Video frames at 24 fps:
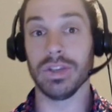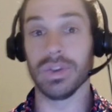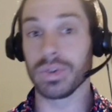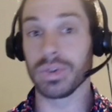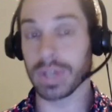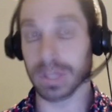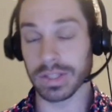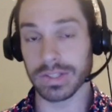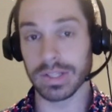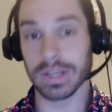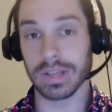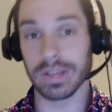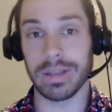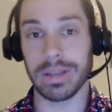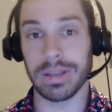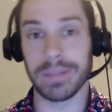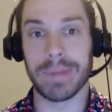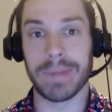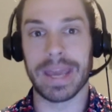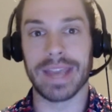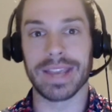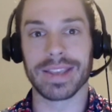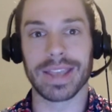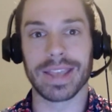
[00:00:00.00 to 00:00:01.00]
can certainly
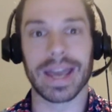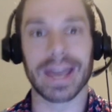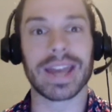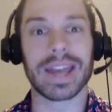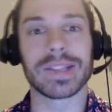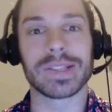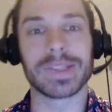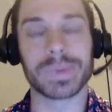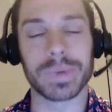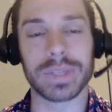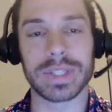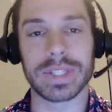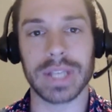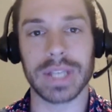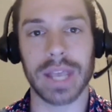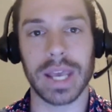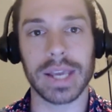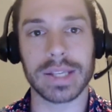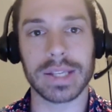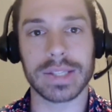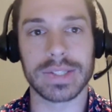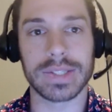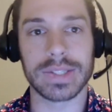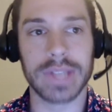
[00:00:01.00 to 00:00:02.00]
make gains with
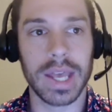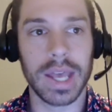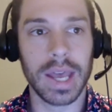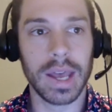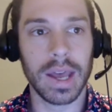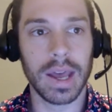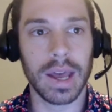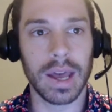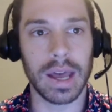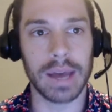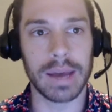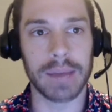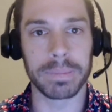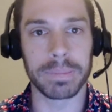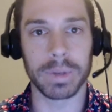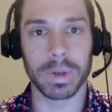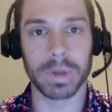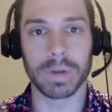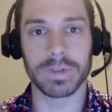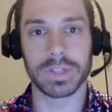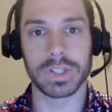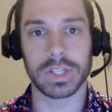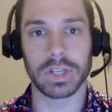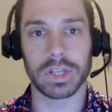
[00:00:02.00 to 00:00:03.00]
text, but
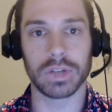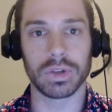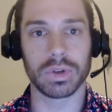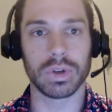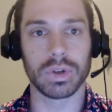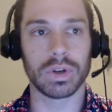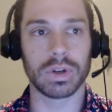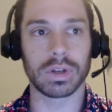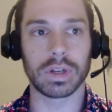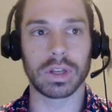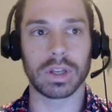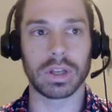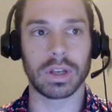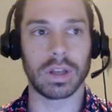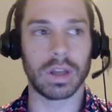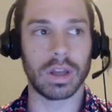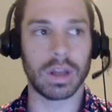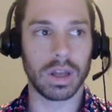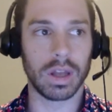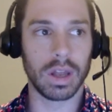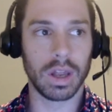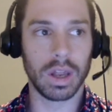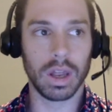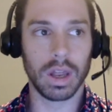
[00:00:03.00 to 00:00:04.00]
obviously you're not going
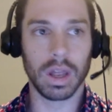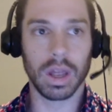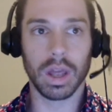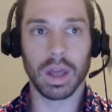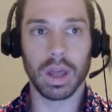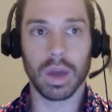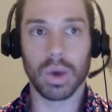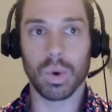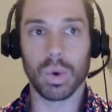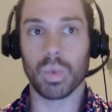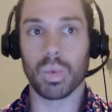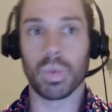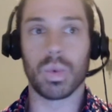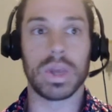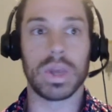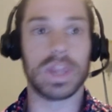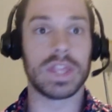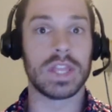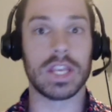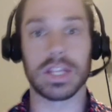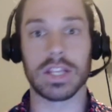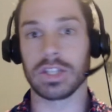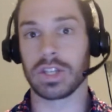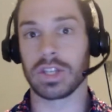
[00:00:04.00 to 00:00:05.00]
to win
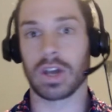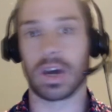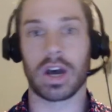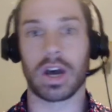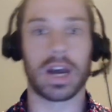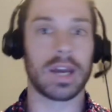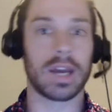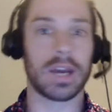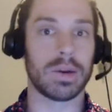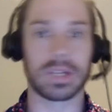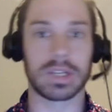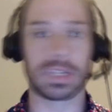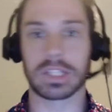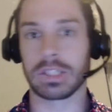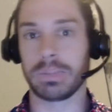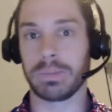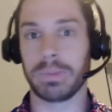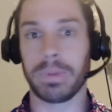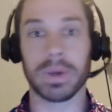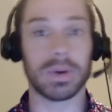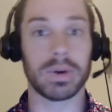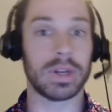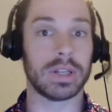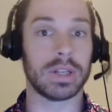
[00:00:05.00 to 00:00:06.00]
the entire
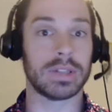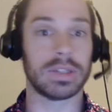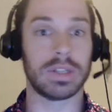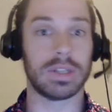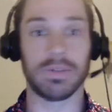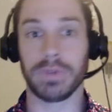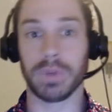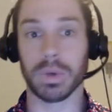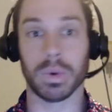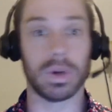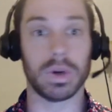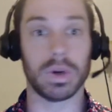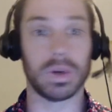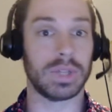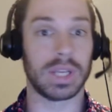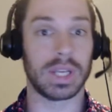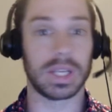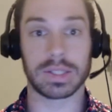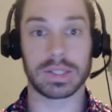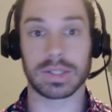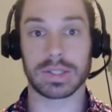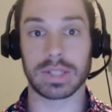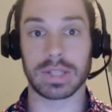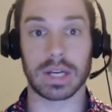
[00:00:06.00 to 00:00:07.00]
experience if you only
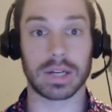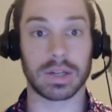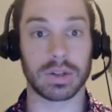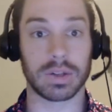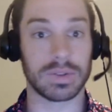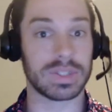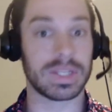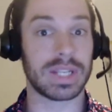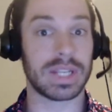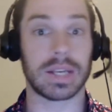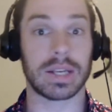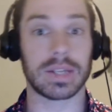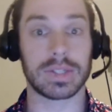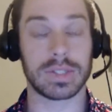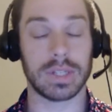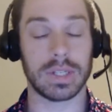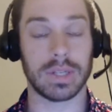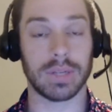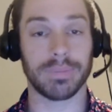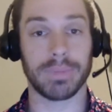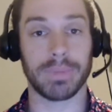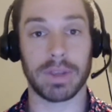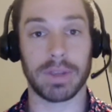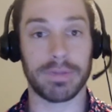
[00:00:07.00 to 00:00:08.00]
get stuck on
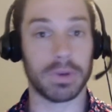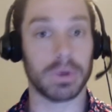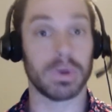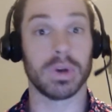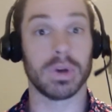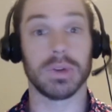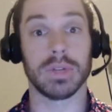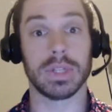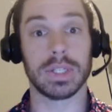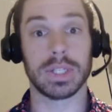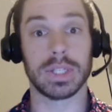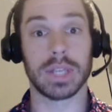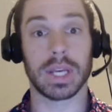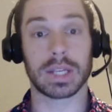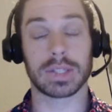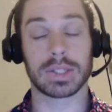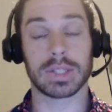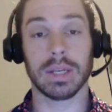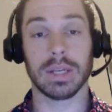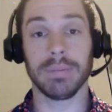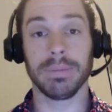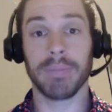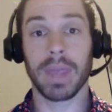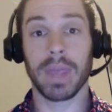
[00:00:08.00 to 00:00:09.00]
texting, if you're only texting.